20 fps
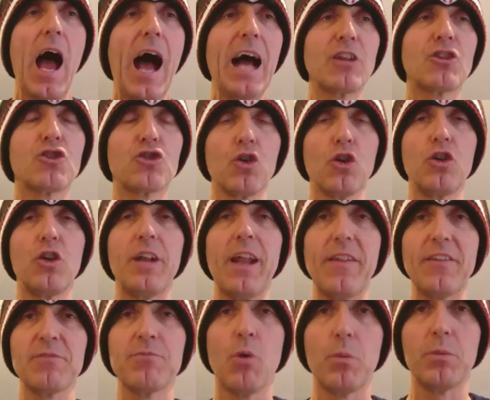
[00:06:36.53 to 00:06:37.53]
at Sunderland at
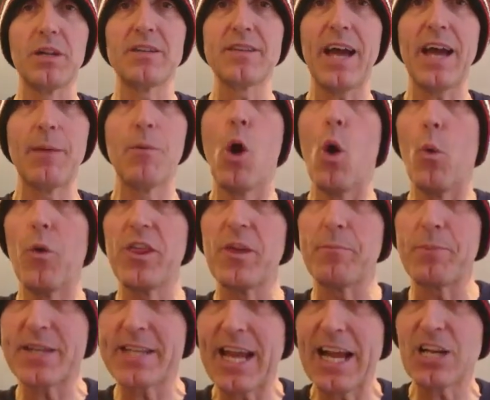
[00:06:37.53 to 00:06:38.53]
this moment in time with the
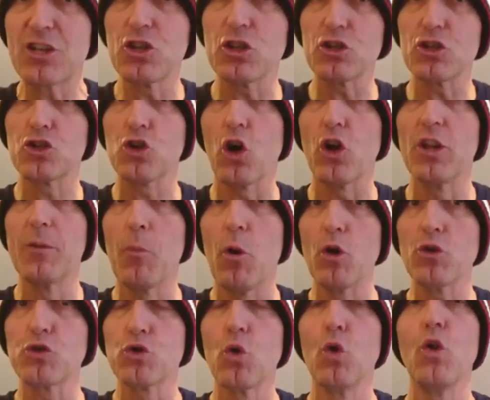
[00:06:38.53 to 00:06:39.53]
potential of scoring the
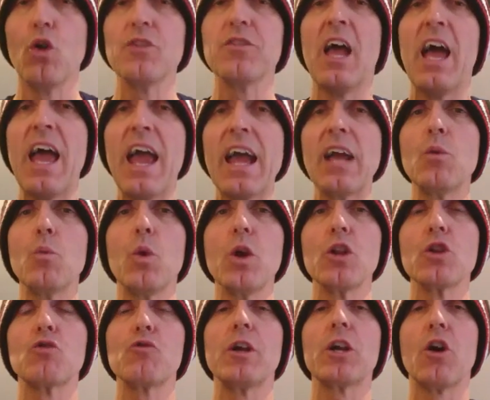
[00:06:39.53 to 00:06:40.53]
most goals in
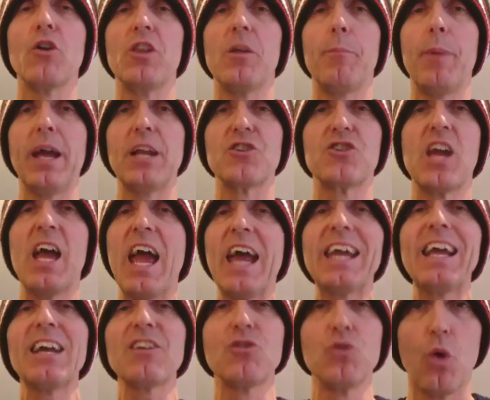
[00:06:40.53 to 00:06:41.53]
Will Grigg on the bench.
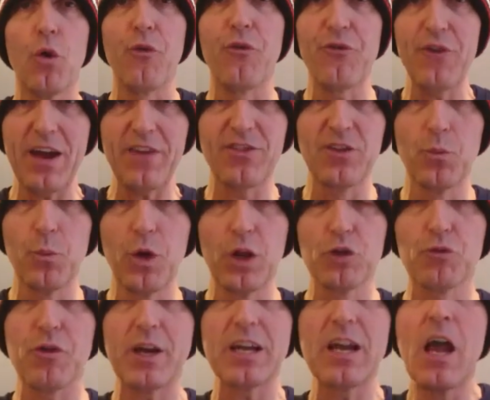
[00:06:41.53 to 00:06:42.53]
He has no faith in
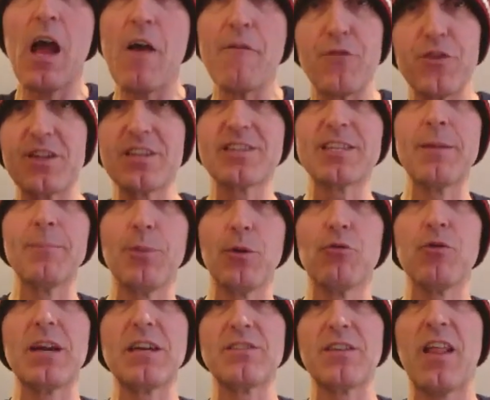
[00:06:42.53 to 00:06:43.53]
Will Grigg for the simple
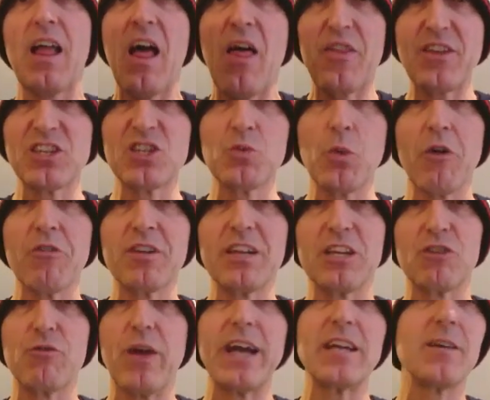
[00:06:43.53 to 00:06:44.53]
reason, this is what it
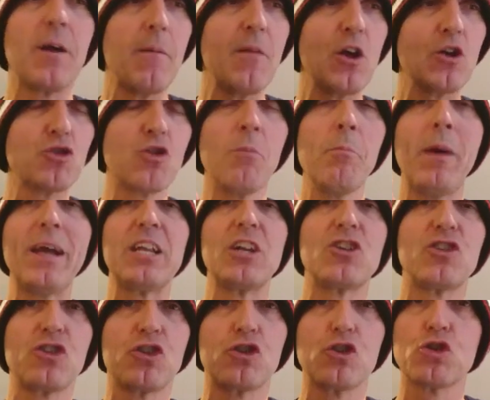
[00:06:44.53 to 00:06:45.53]
is, right? Some
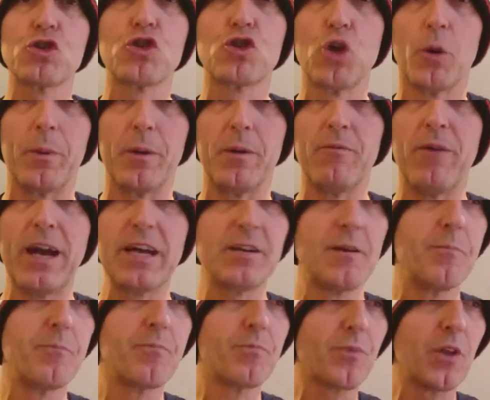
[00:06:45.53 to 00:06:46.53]
managers are just stubborn,
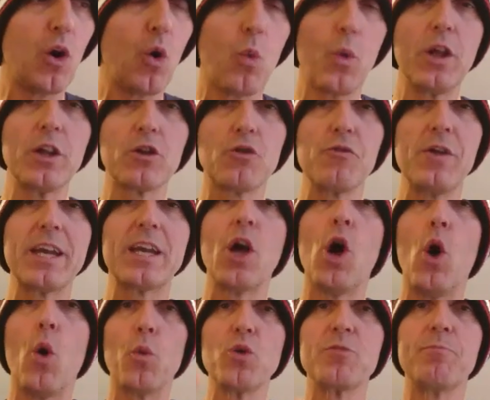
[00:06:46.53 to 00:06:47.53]
right? Will
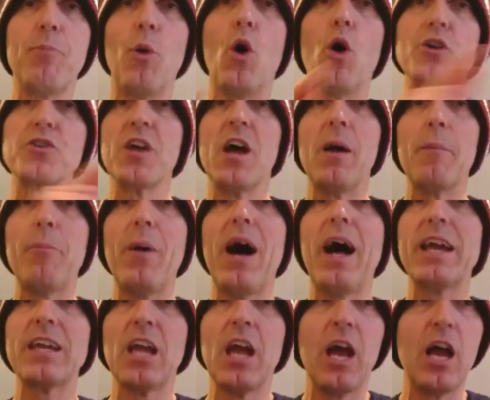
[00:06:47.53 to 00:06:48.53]
Grigg was bought
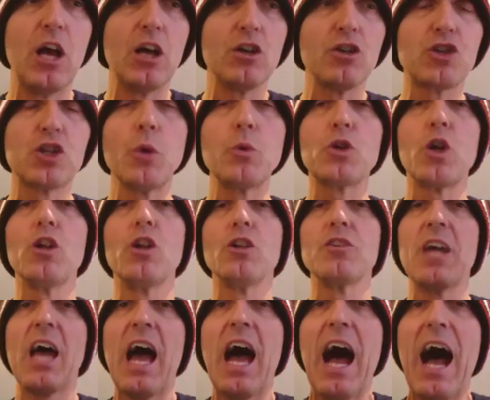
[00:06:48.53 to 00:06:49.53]
by Stuart
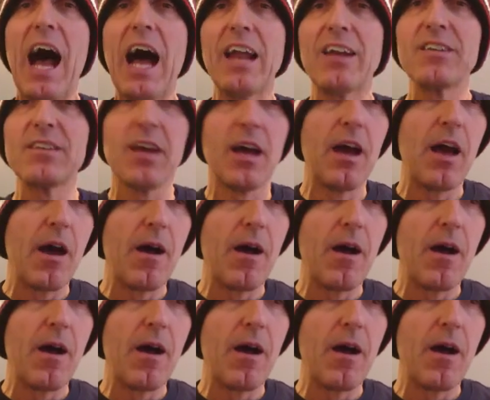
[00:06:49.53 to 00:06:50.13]
Donald and